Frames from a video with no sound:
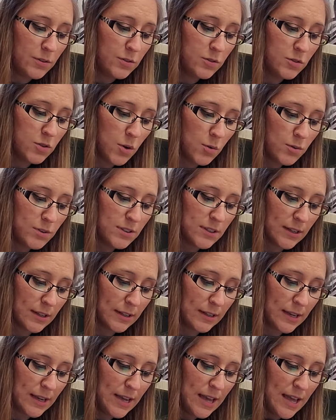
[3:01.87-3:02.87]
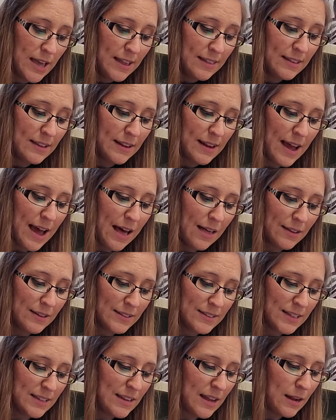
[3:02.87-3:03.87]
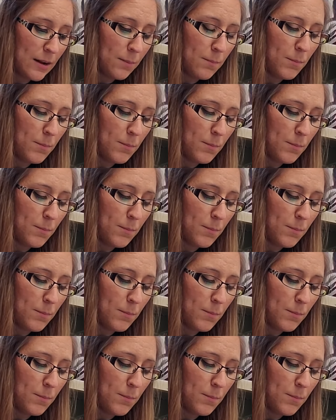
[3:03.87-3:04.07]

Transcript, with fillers: so suddenly that Alice had not a